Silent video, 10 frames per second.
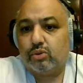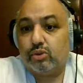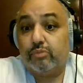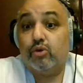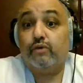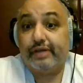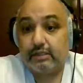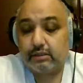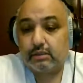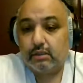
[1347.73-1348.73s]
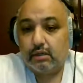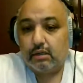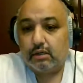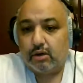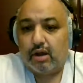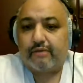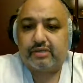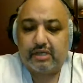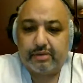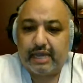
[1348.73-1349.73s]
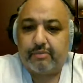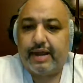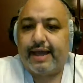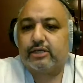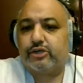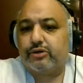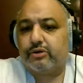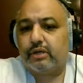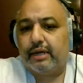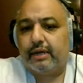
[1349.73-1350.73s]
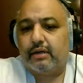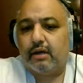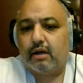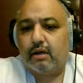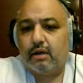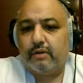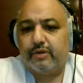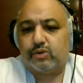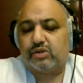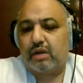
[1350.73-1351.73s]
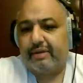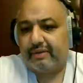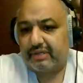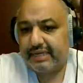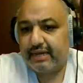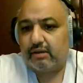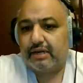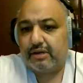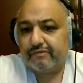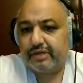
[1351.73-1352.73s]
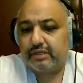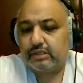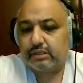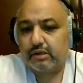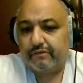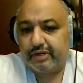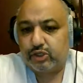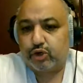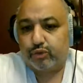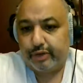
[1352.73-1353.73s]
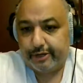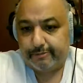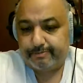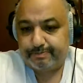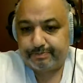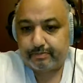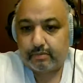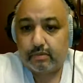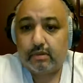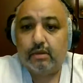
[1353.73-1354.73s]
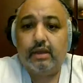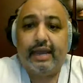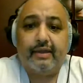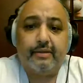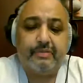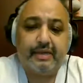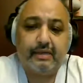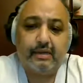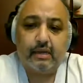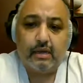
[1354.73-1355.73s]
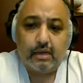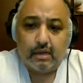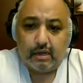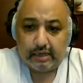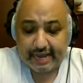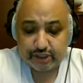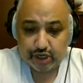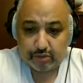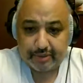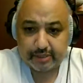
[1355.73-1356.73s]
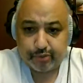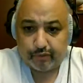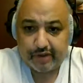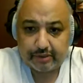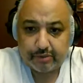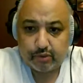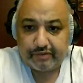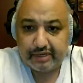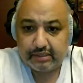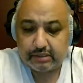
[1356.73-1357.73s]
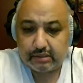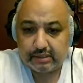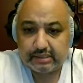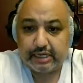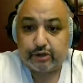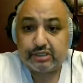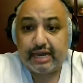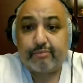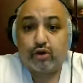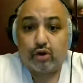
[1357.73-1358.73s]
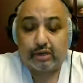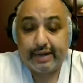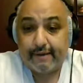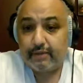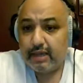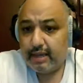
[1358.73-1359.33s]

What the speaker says: the movies. Obviously he became an actor, and this was coming at the tail end of his career. And the last gentleman that's profiled in the movie is the singer Sam Cooke. Now,